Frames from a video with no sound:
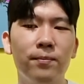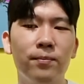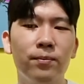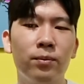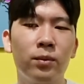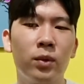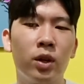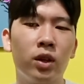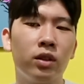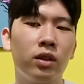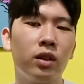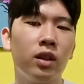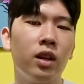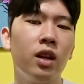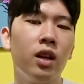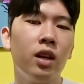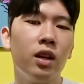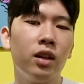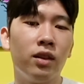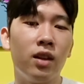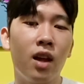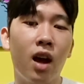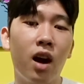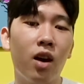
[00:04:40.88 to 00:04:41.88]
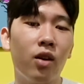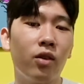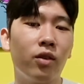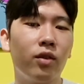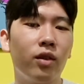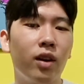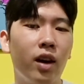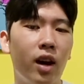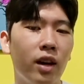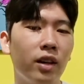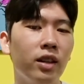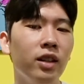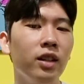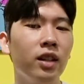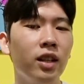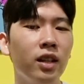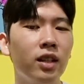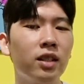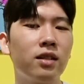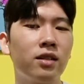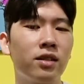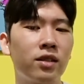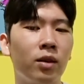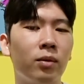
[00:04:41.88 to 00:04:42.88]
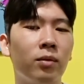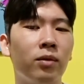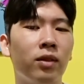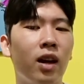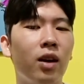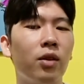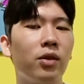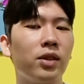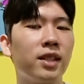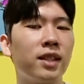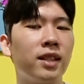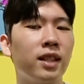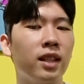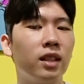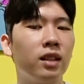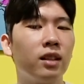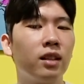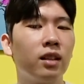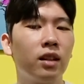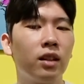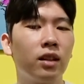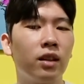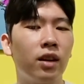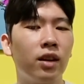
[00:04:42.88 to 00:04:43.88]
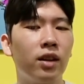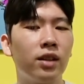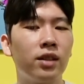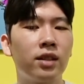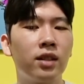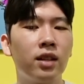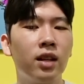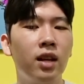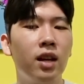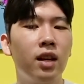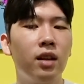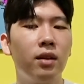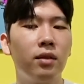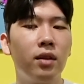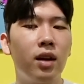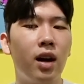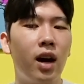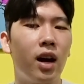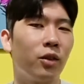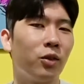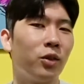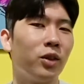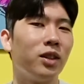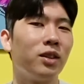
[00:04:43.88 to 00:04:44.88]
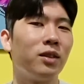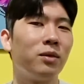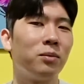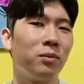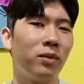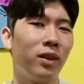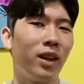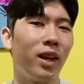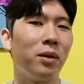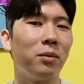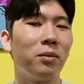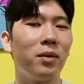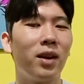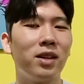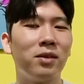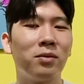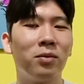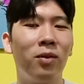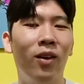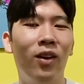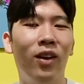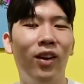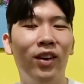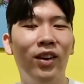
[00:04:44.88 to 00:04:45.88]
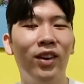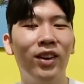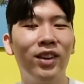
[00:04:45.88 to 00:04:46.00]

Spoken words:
But now I can eat sunflower seed because I quit playing baseball.